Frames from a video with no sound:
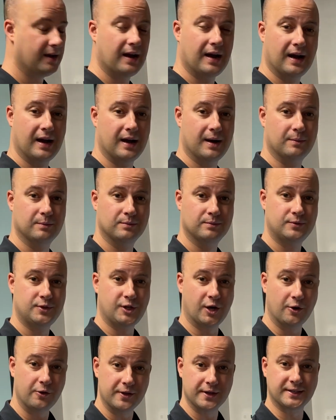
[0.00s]
um,
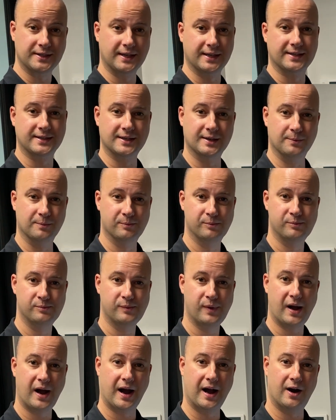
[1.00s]
show the system
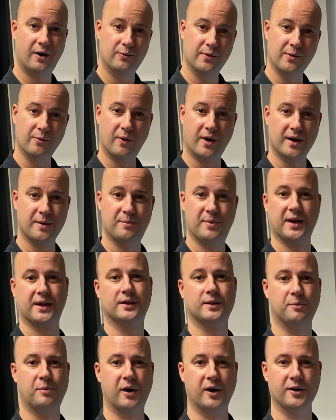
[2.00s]
how we want to pick
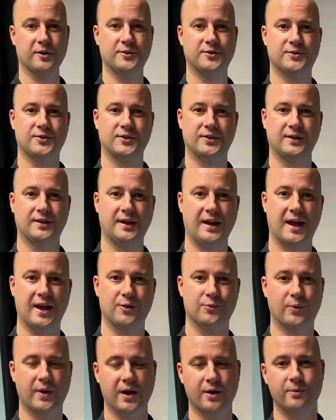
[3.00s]
the parts
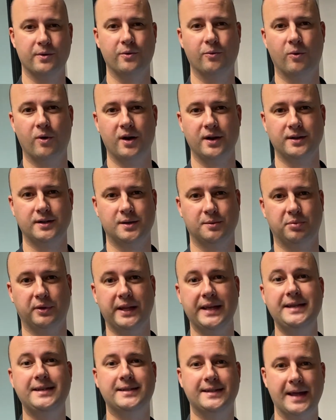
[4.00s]
and where we want to
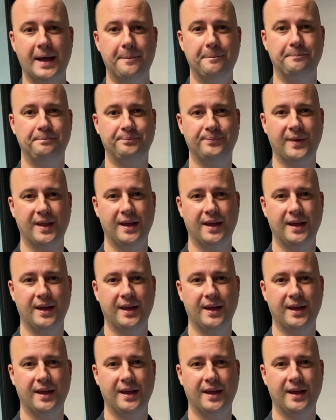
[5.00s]
place them.